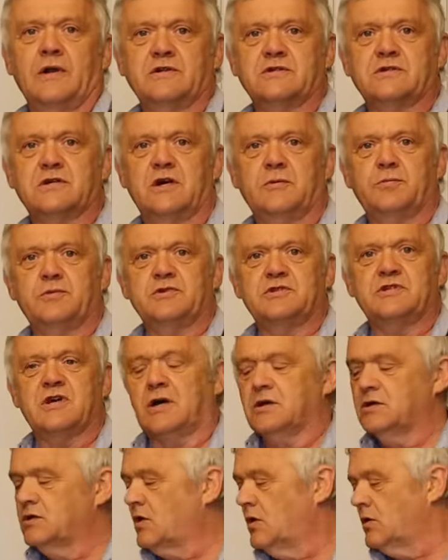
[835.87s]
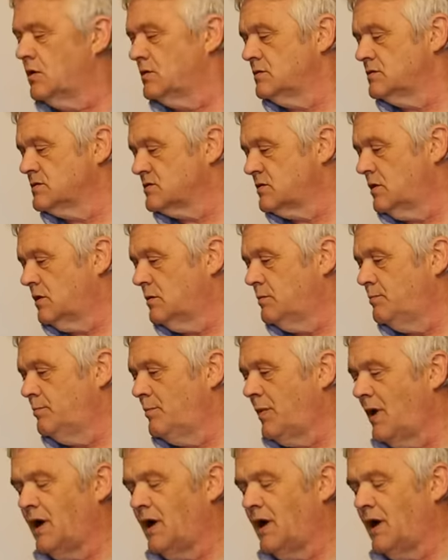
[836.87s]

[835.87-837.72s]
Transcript: wind serpentine coils or